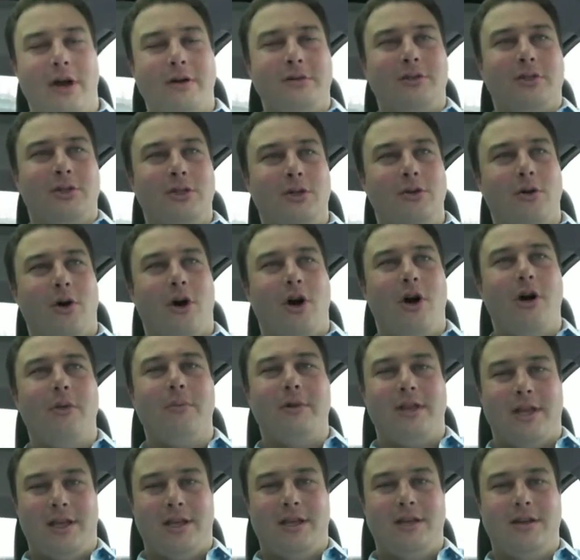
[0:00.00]
out to
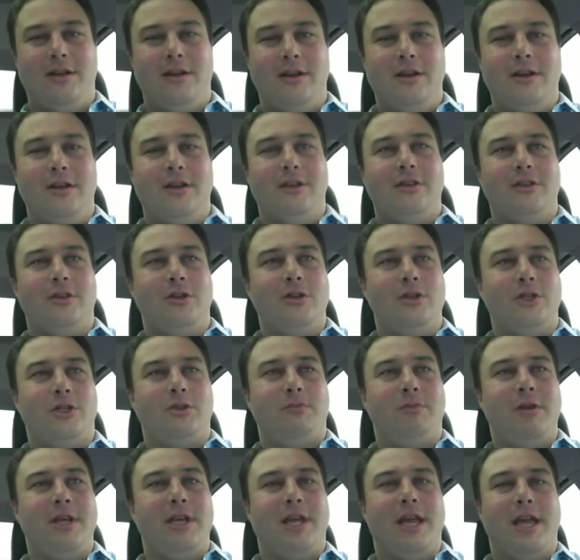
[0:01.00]
Albany to
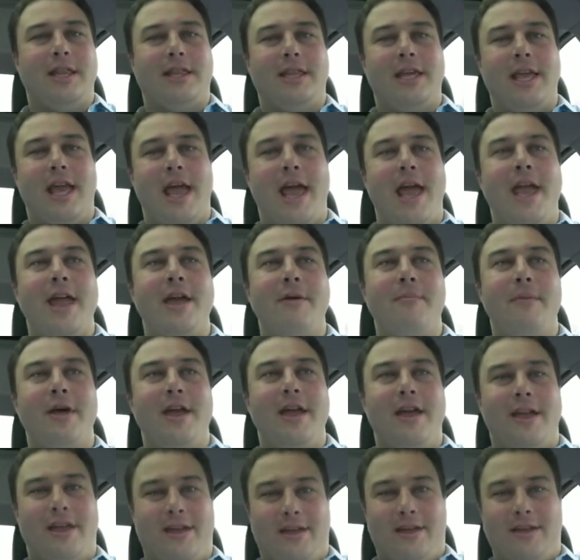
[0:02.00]
speak at the
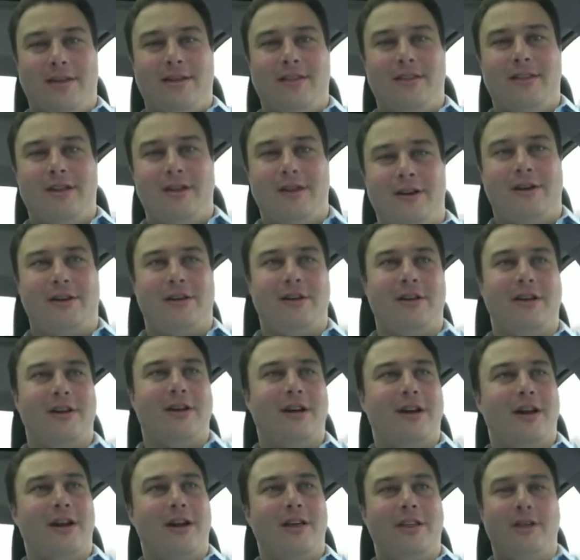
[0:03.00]
AMA there,
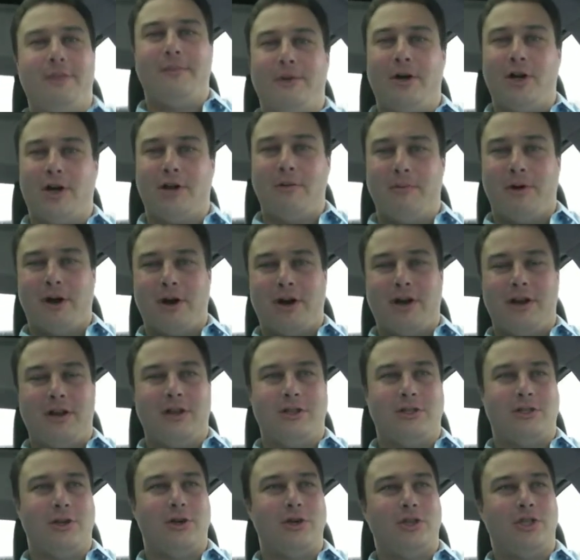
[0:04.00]
the American Marketing
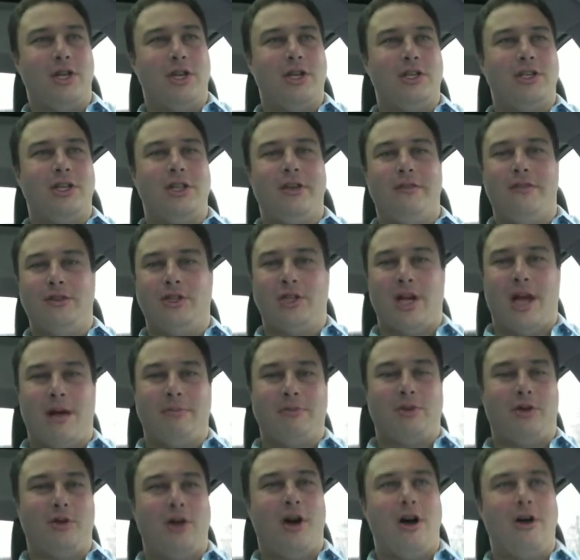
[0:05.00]
Association. They have a
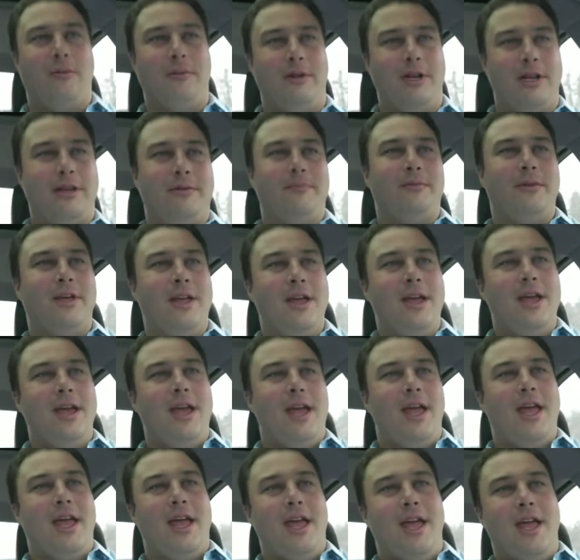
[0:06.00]
chapter in Albany.
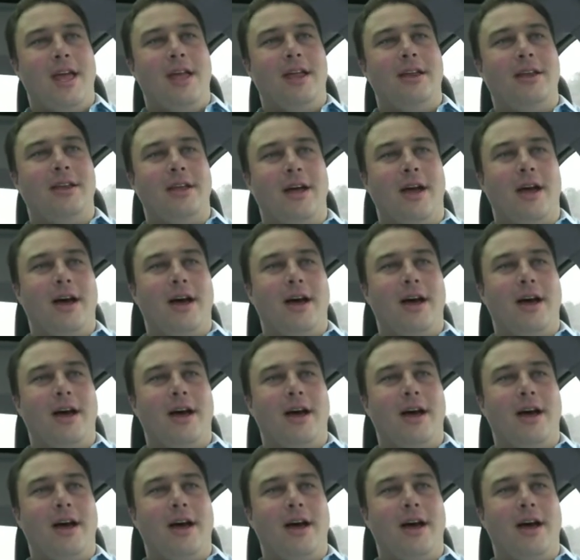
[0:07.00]
And,